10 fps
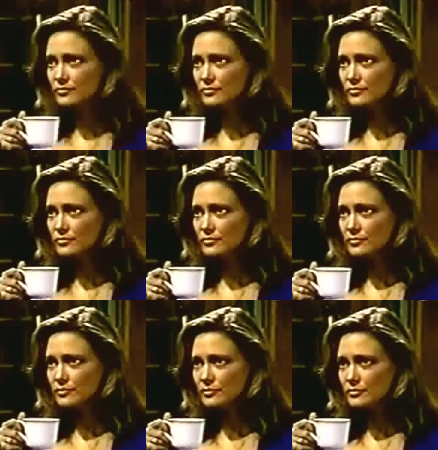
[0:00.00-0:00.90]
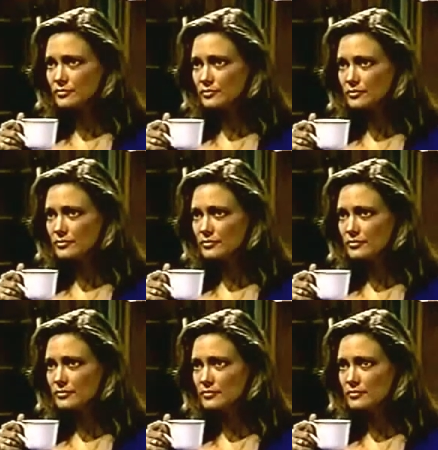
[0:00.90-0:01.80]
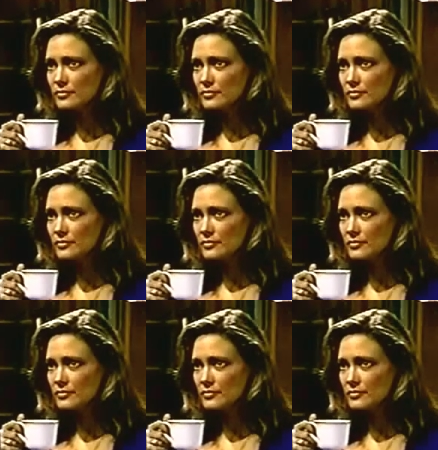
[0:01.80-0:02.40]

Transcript: (no one is talking)